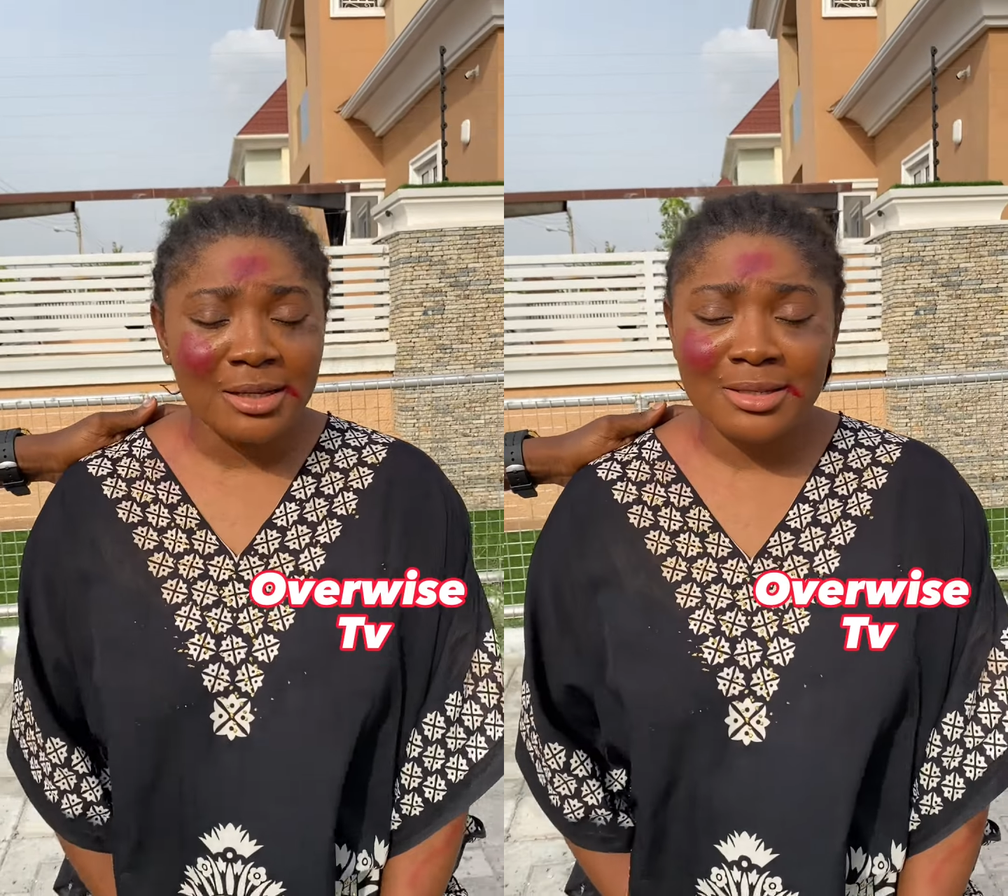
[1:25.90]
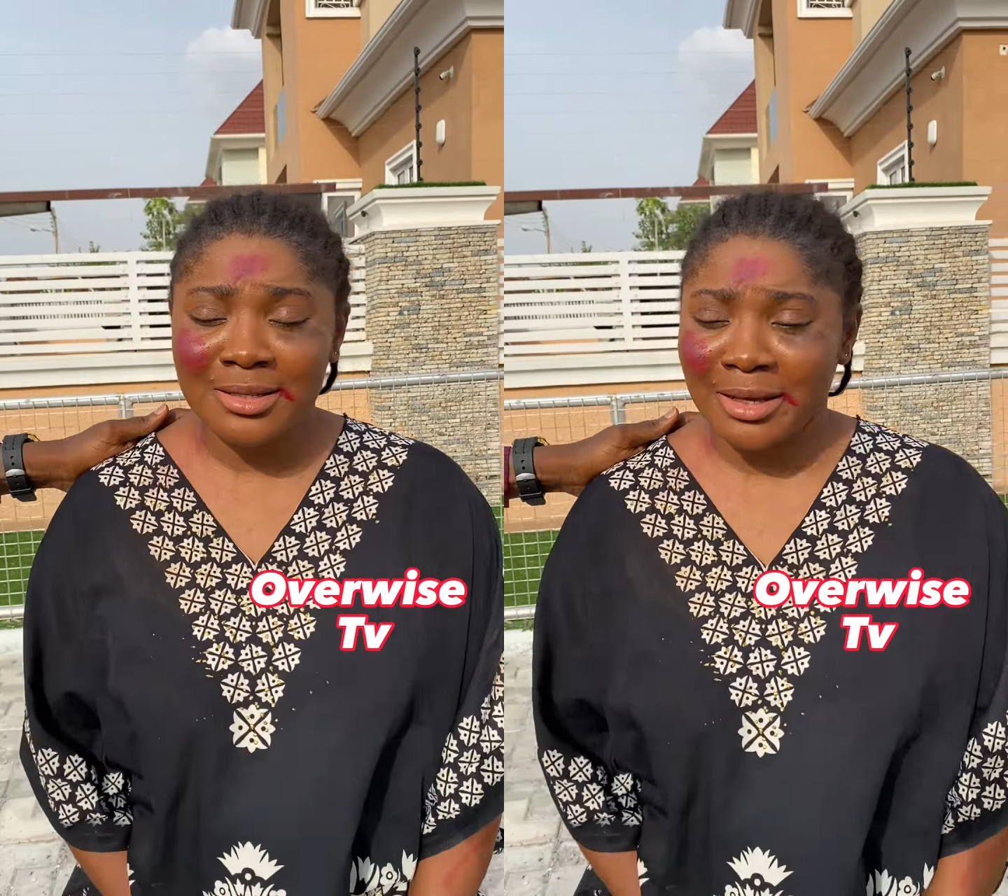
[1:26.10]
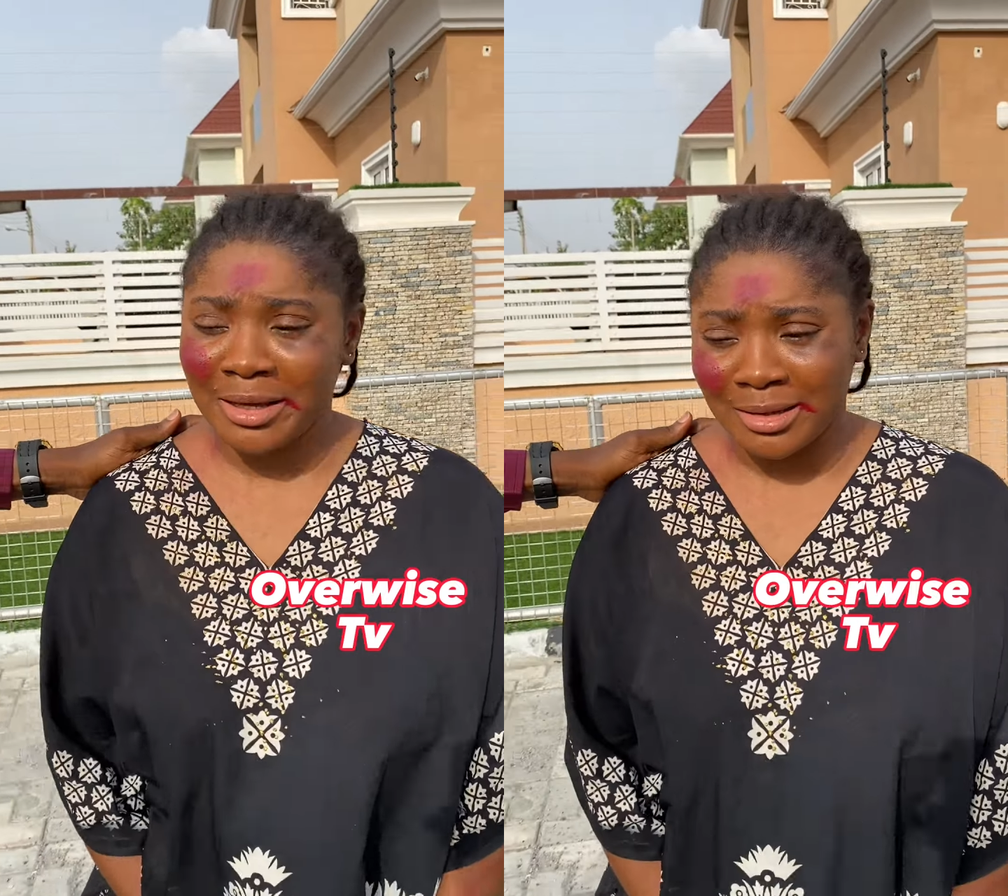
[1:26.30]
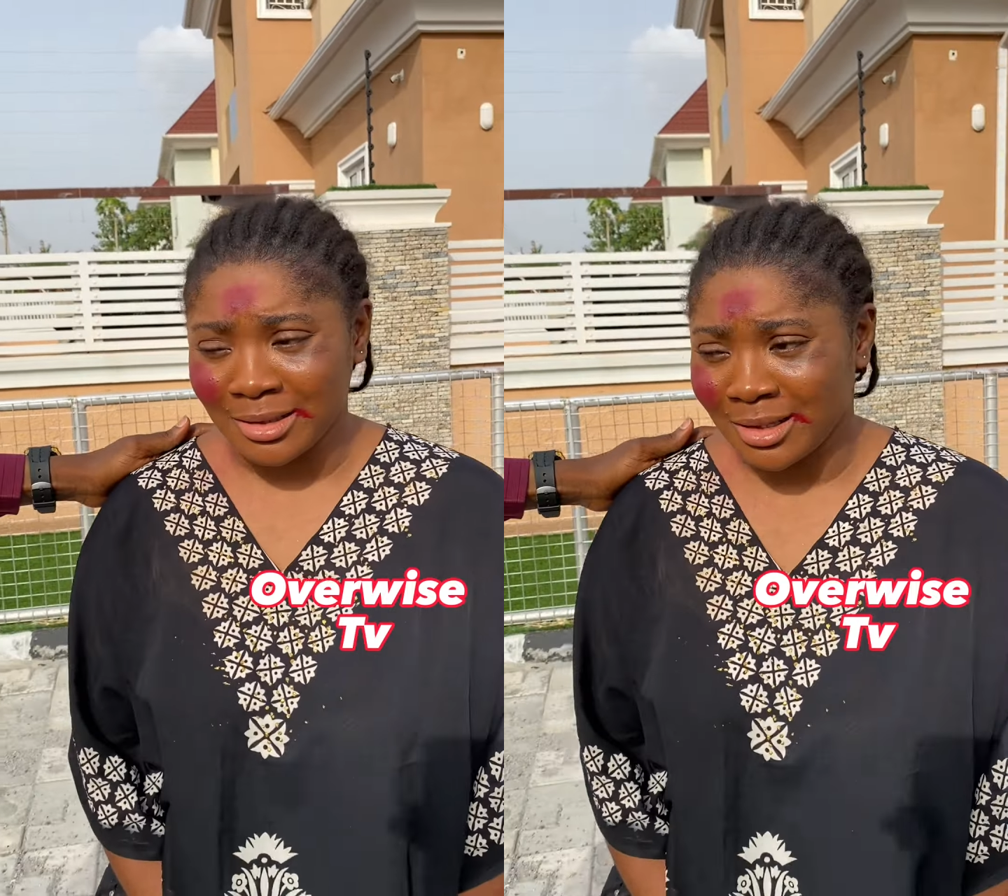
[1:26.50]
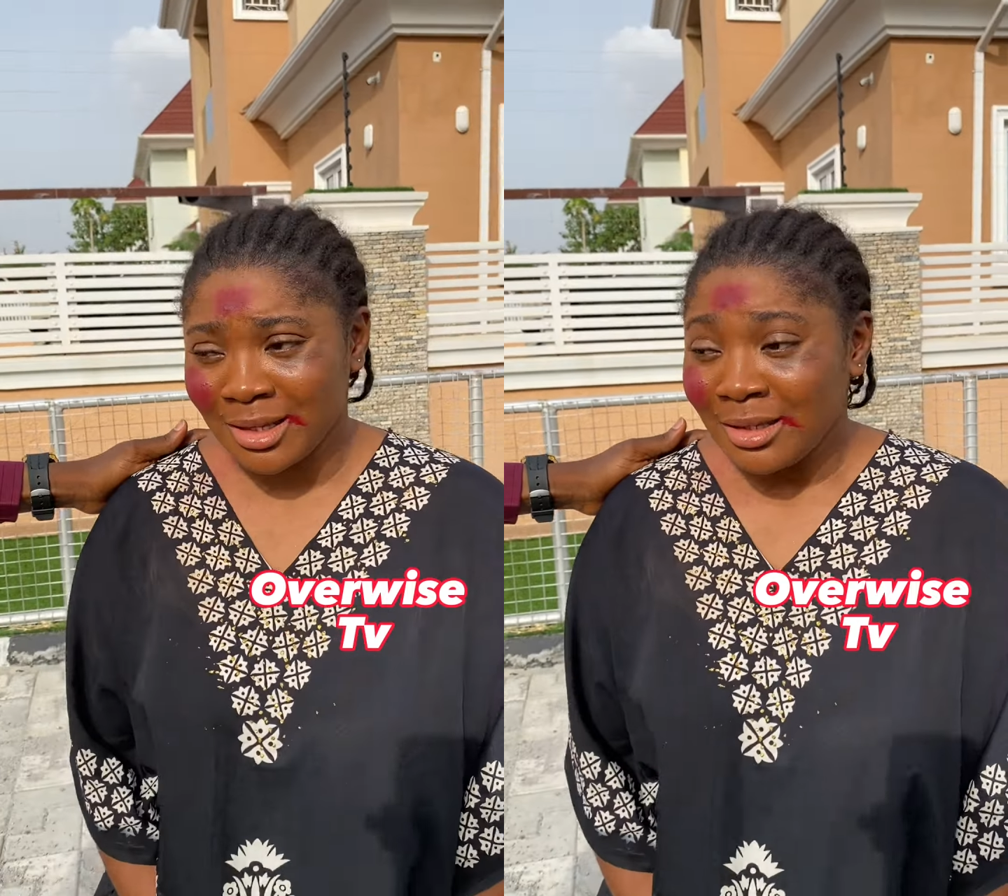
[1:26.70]
Sir,
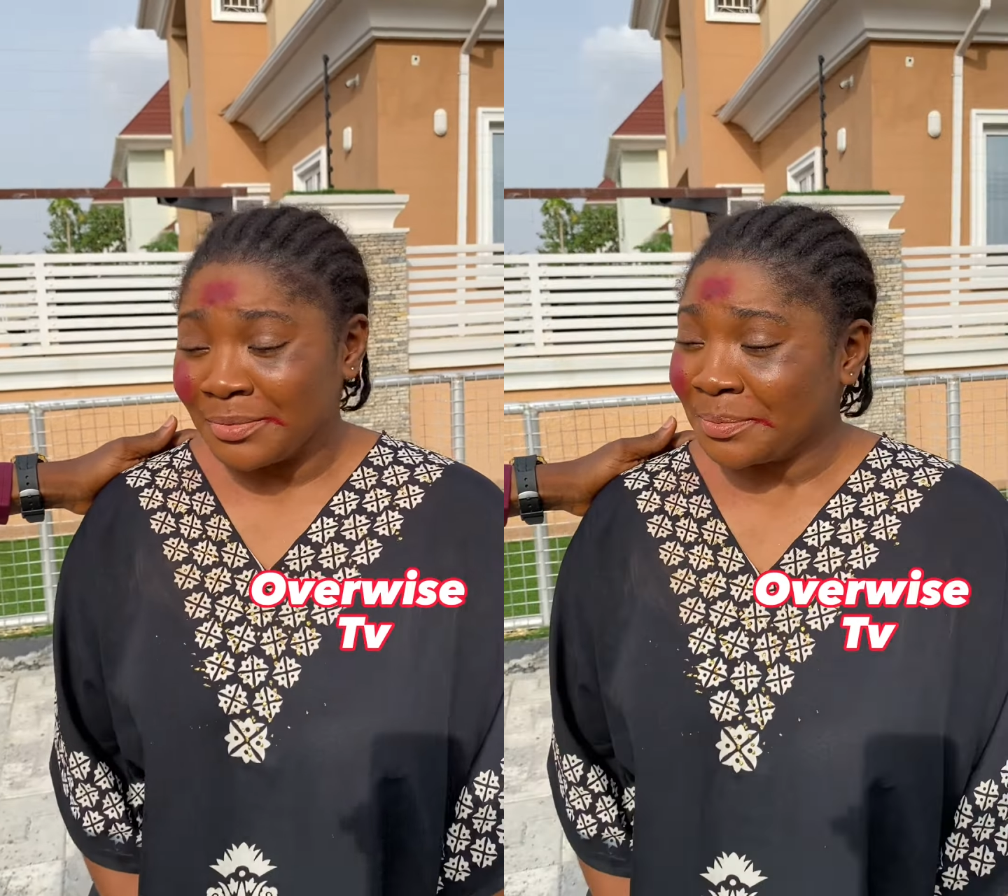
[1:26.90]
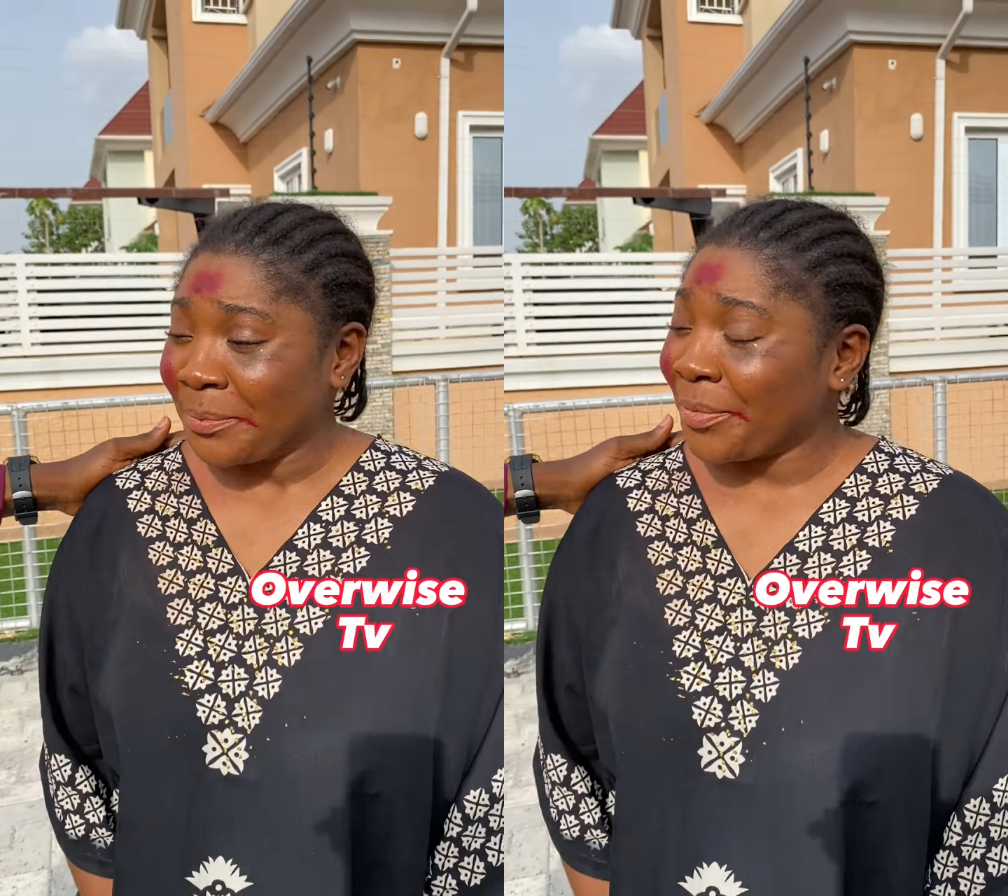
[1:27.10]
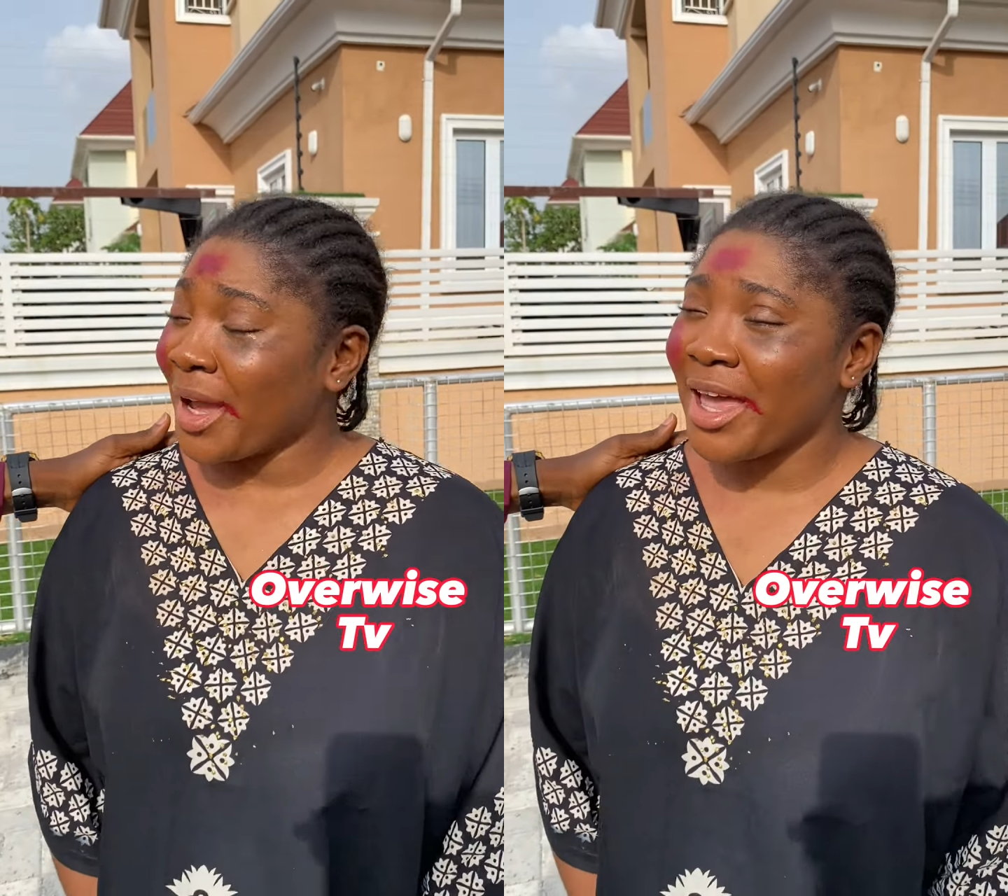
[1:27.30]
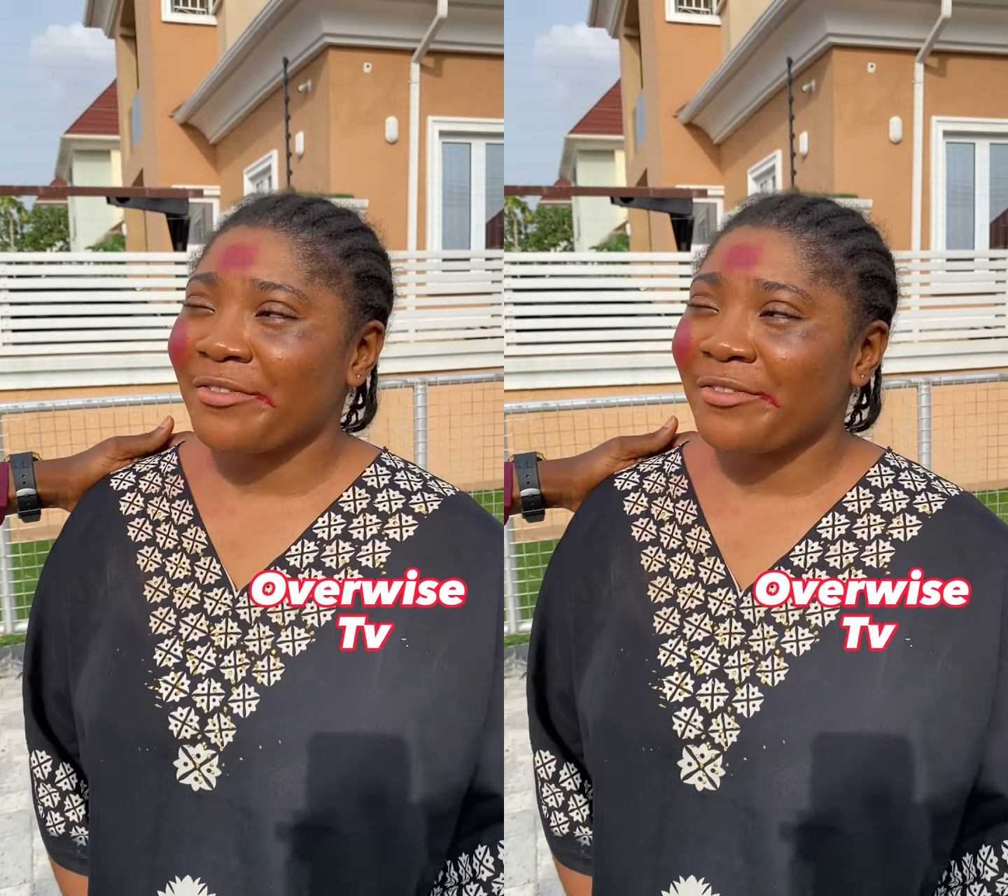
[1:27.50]
I